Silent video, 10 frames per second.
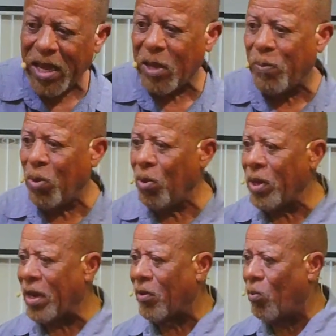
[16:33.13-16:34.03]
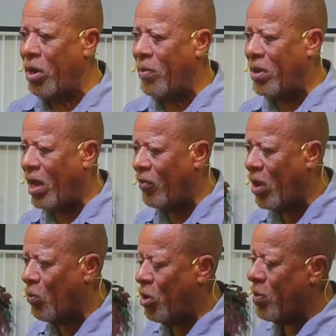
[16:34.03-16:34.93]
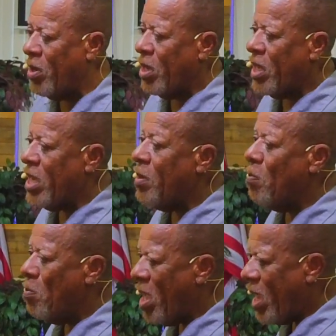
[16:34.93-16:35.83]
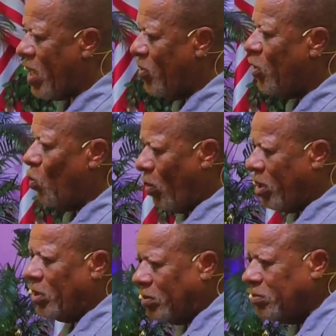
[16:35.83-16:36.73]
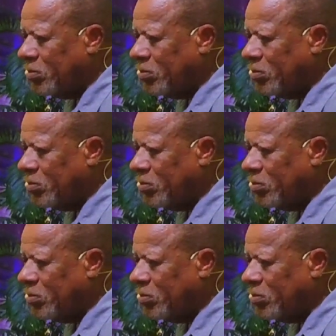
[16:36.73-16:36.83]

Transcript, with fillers: And he pulled out a rib, and out of that rib, he made the woman.